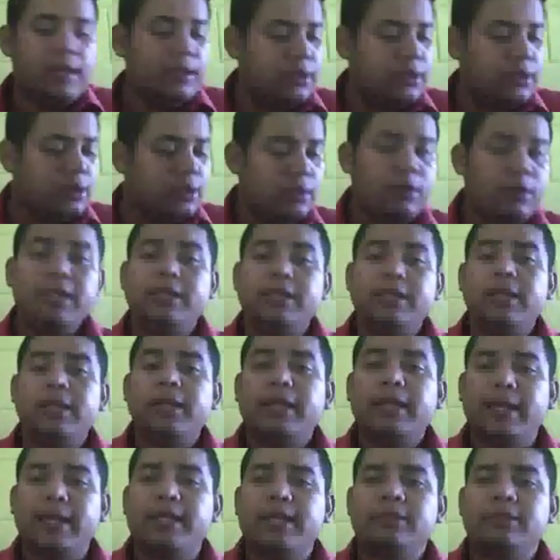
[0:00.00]
So in the
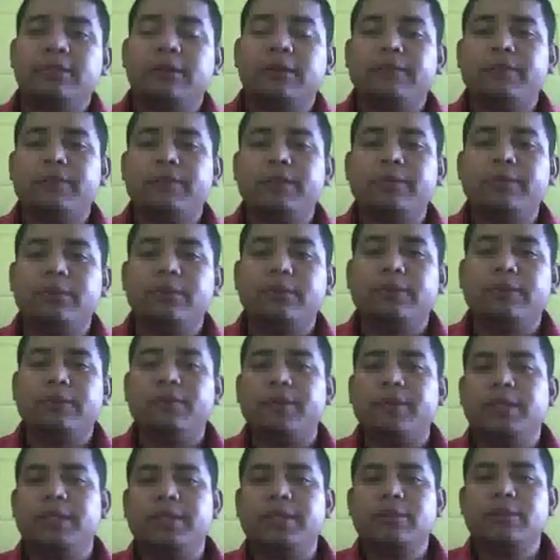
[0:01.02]
case of the rule for
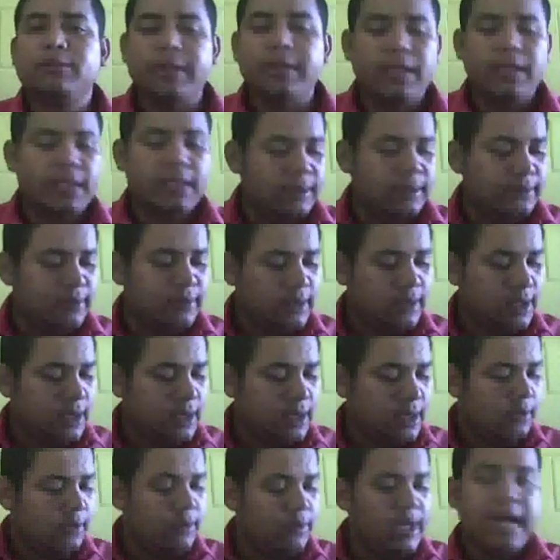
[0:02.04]
the superlatives,
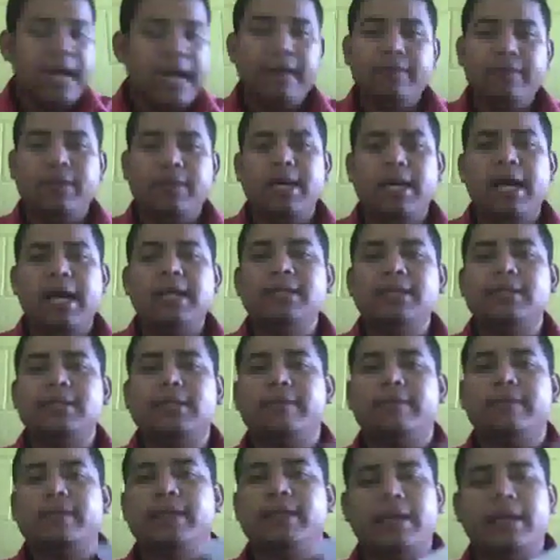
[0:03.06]
we have the adjective
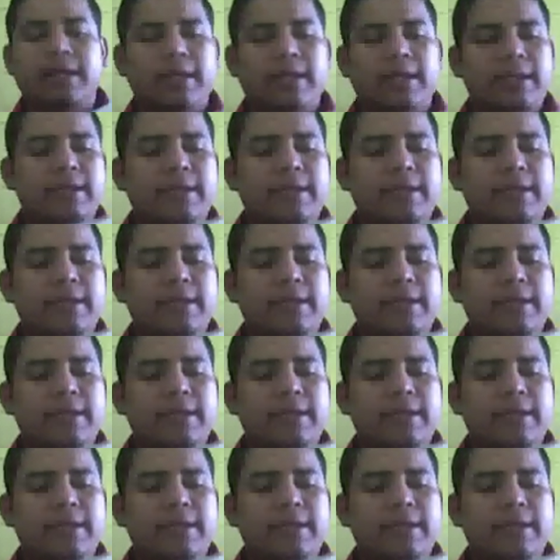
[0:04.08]
again,